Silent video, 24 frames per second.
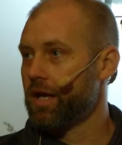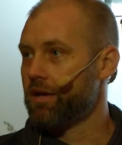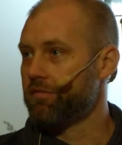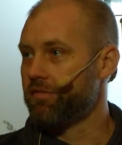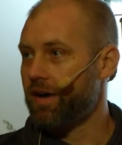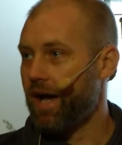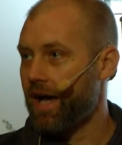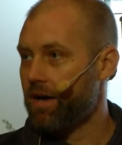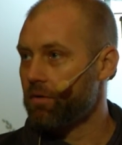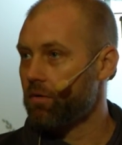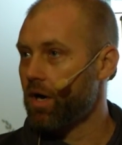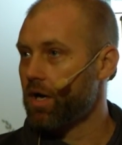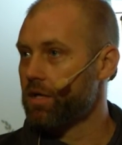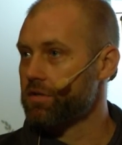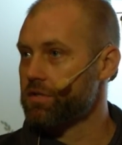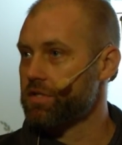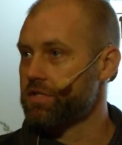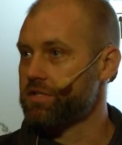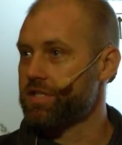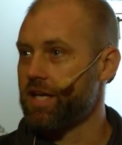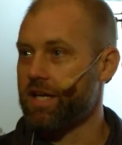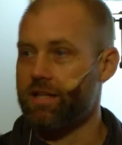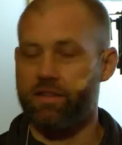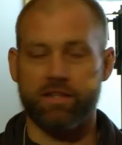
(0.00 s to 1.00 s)
If I want
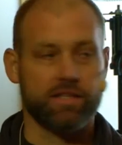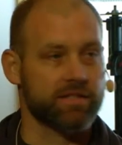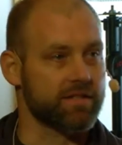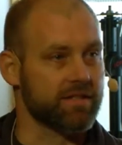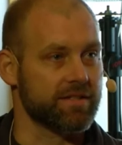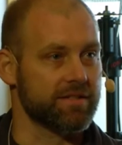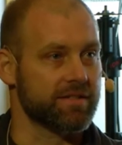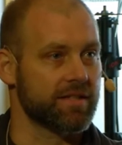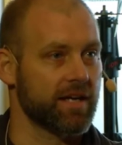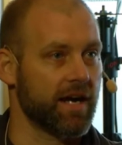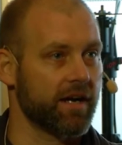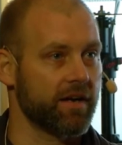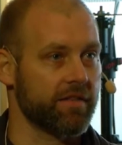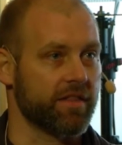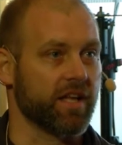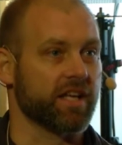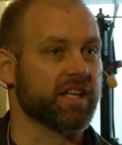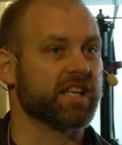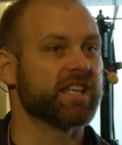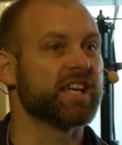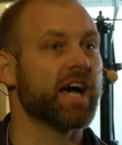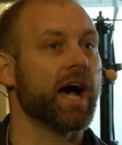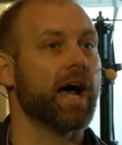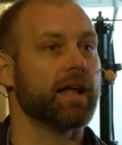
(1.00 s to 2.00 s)
to take
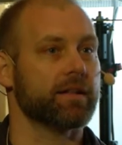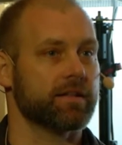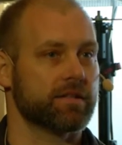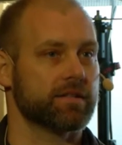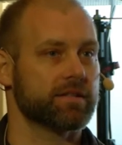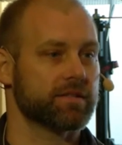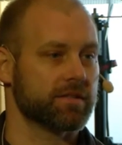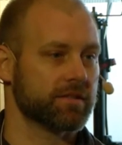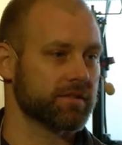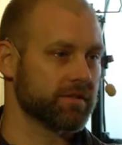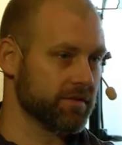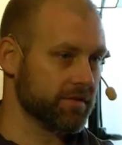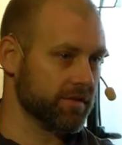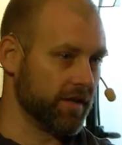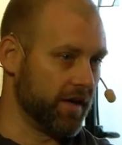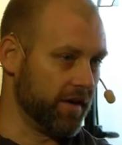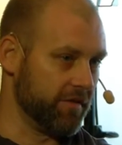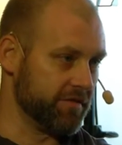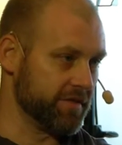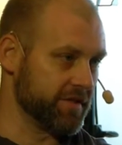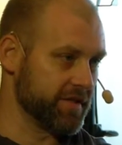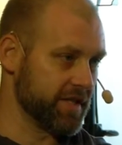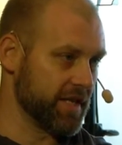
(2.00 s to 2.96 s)
the guts of